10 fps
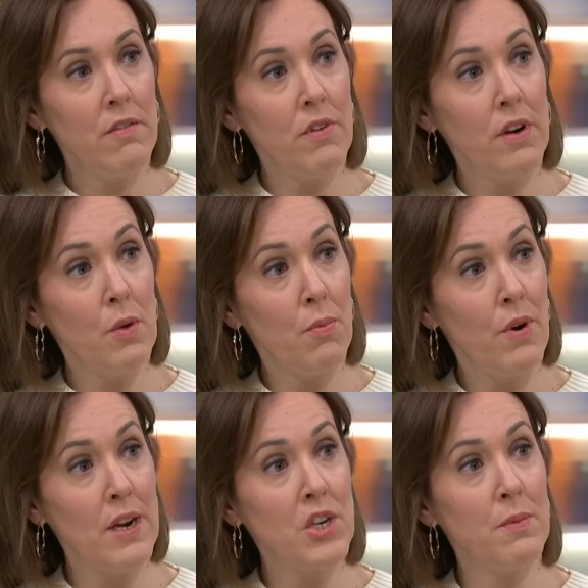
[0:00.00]
of
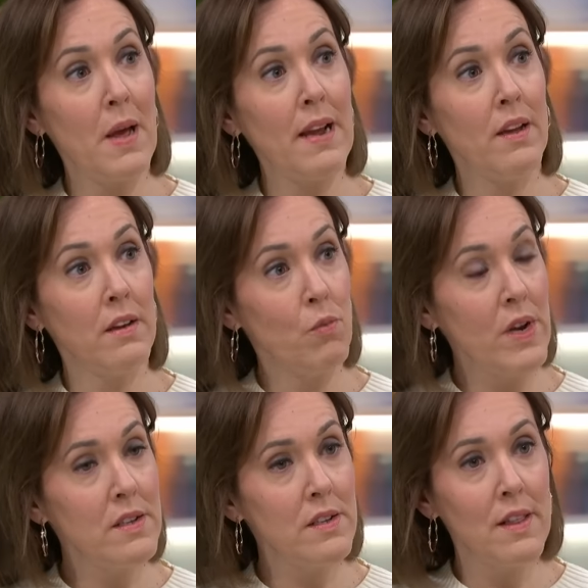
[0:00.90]
recuperation back at
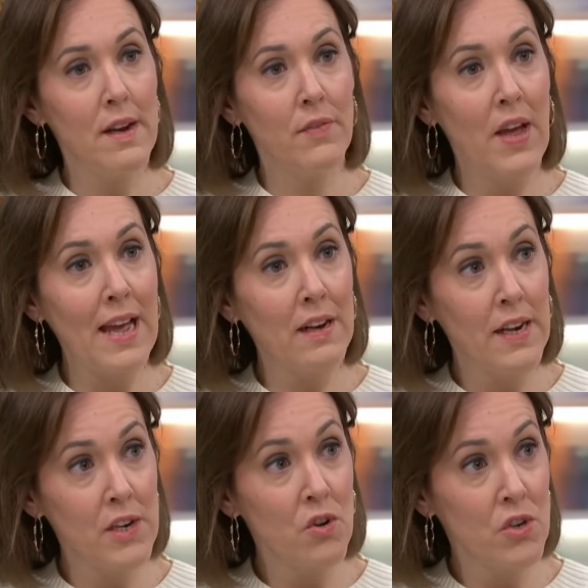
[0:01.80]
Windsor. They live at
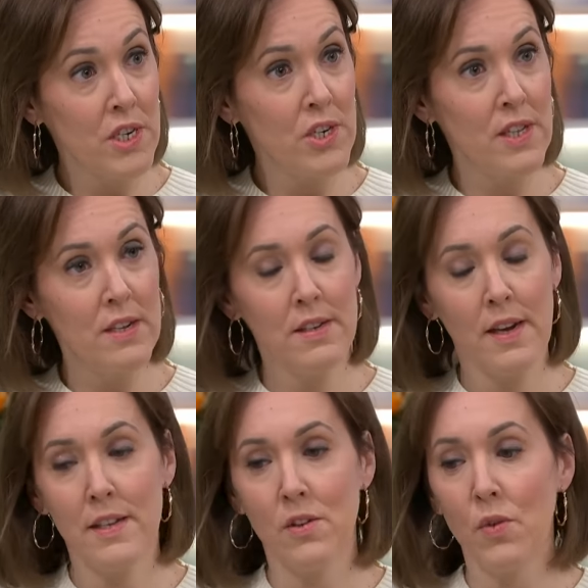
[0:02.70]
Adelaide Cottage these
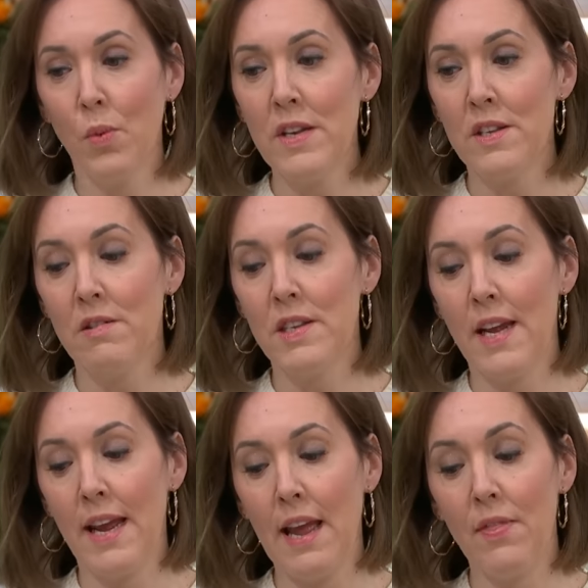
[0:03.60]
days on the Windsor
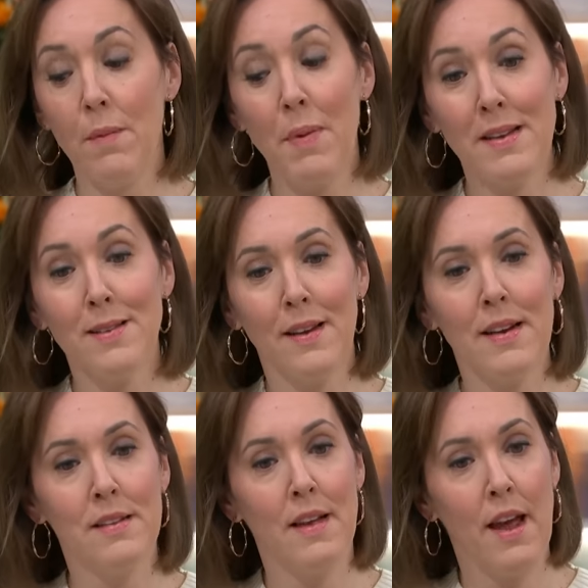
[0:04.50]
estate, and they're
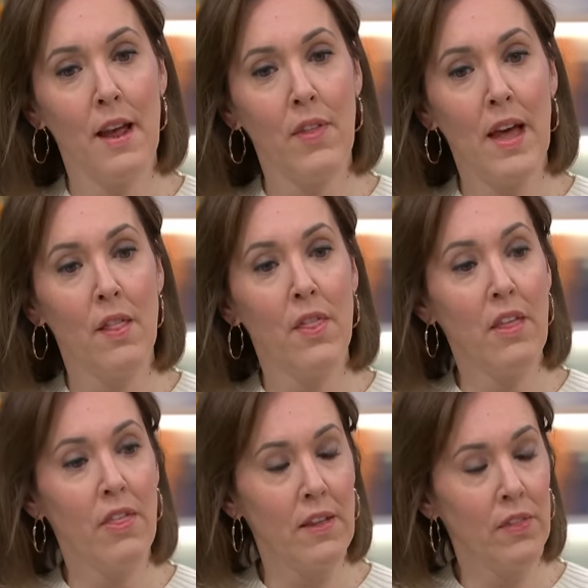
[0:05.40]
basically saying that they
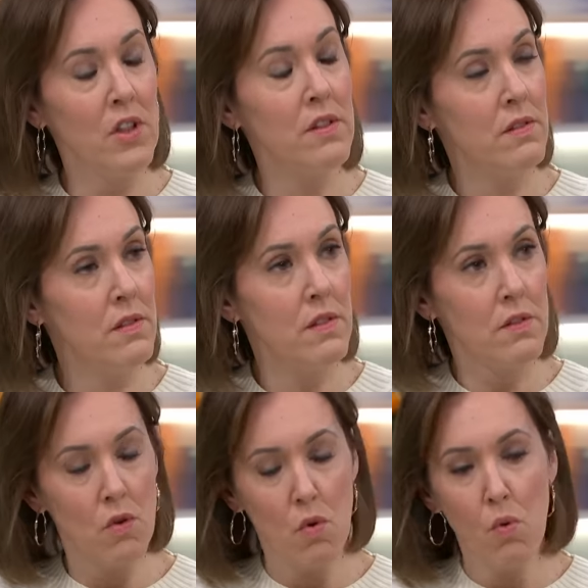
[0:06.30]
think that
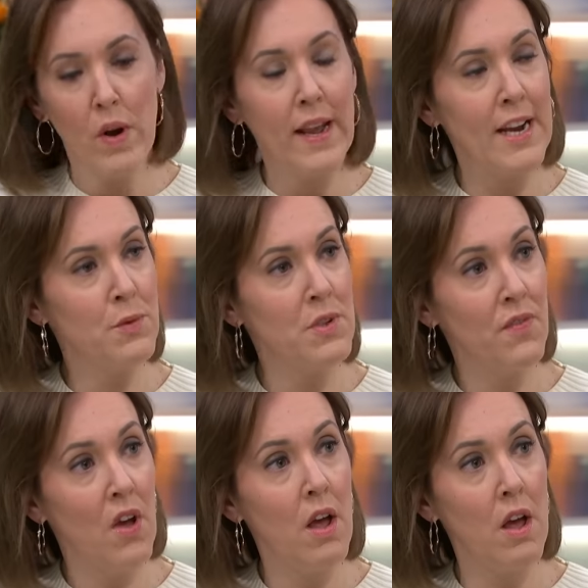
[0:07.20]
all engagements
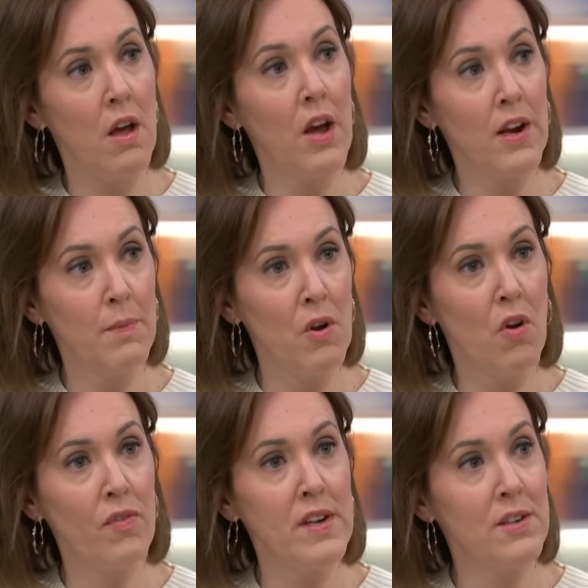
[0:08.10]
for her are going to be
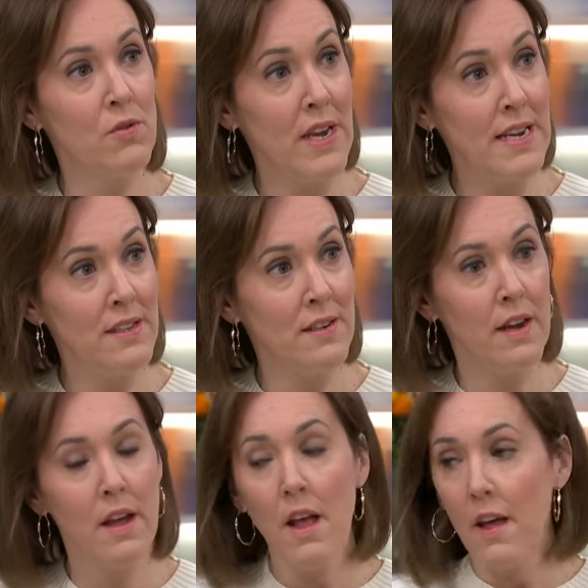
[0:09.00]
off until
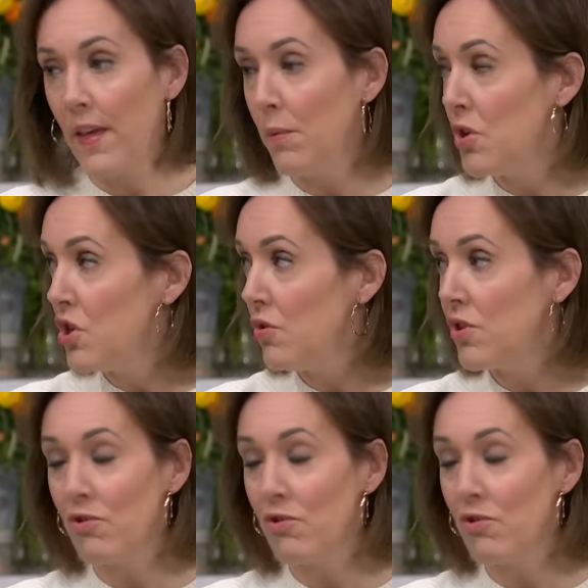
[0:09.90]
Easter. They were due to